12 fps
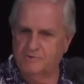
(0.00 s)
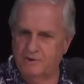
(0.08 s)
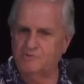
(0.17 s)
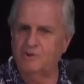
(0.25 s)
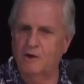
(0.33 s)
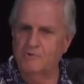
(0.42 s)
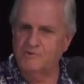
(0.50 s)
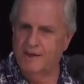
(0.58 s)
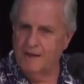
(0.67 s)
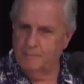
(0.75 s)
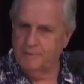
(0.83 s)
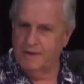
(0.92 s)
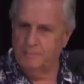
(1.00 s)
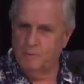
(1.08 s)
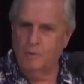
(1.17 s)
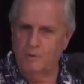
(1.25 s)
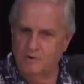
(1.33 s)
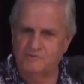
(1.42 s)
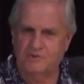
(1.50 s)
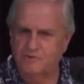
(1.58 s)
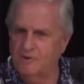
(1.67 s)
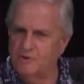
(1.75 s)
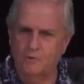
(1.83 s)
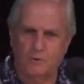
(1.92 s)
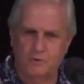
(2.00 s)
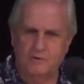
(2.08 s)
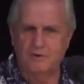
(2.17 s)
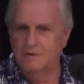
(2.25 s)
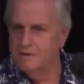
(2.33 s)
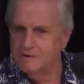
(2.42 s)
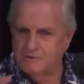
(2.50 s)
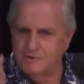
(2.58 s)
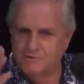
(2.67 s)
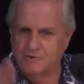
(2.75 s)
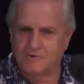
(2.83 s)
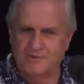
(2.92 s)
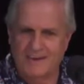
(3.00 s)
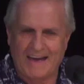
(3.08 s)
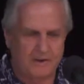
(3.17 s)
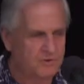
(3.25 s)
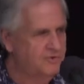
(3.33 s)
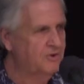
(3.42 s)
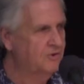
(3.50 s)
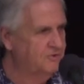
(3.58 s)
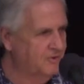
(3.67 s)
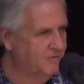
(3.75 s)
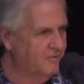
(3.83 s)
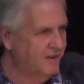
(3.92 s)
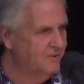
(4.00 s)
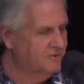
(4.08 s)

It shows you how people were. It's just sort of good just to see attitudes and things.